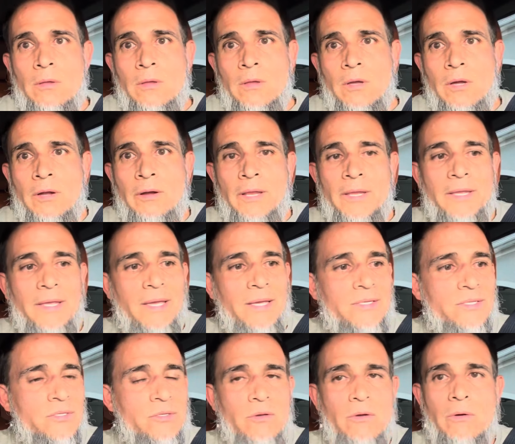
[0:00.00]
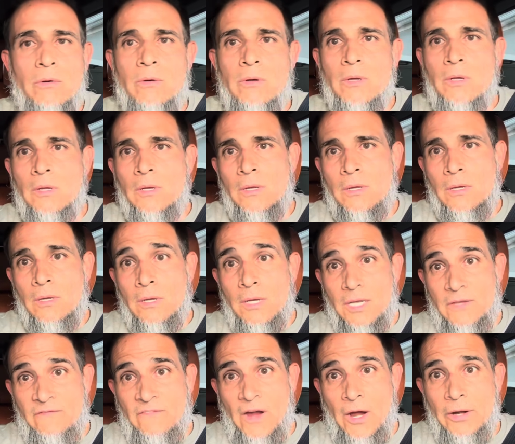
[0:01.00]
All right, guys, so
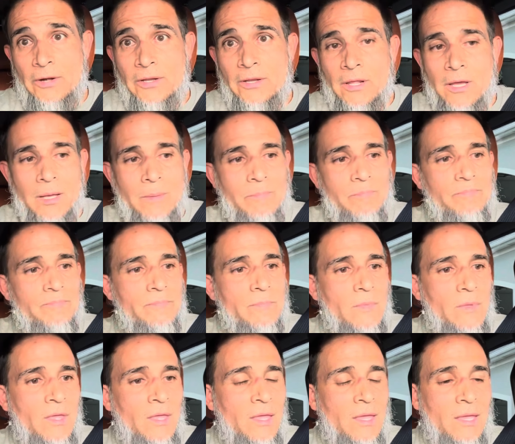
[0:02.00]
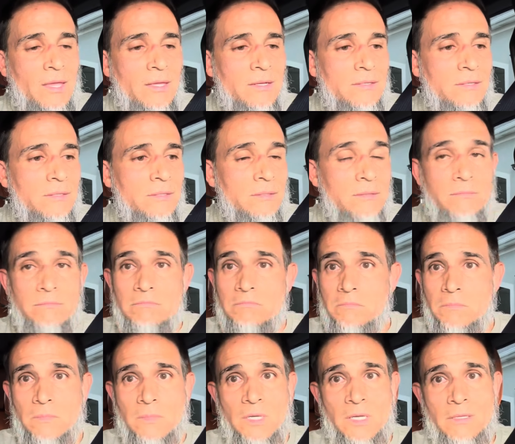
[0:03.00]
I fired it up and
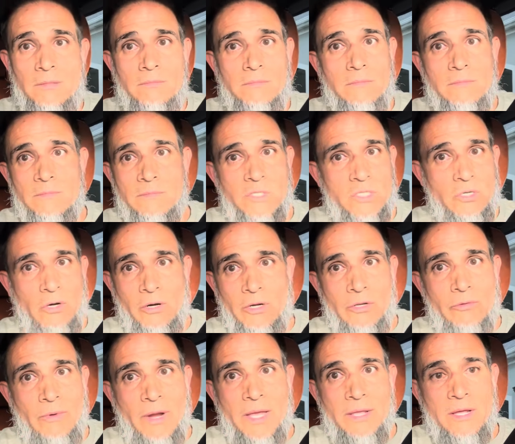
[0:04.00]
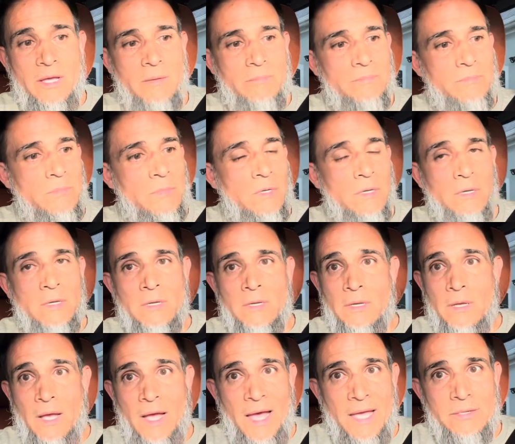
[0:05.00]
it started right up,
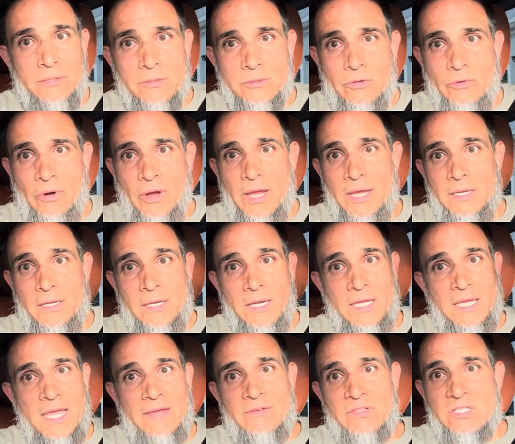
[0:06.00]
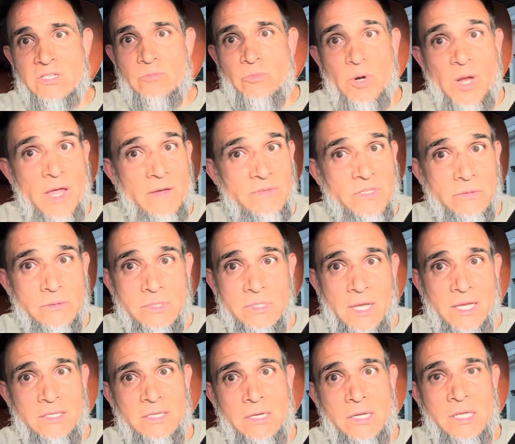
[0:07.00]
idled great, and I gave it some revs. It was
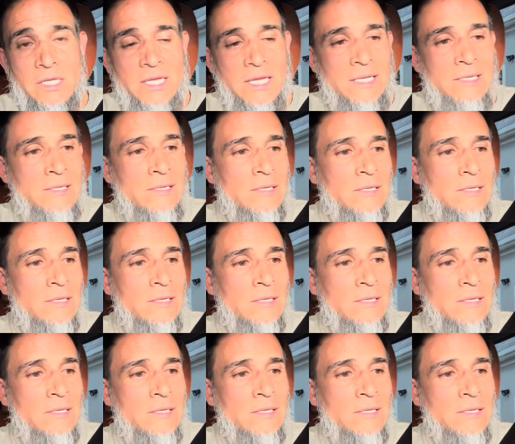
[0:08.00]
nice and clean.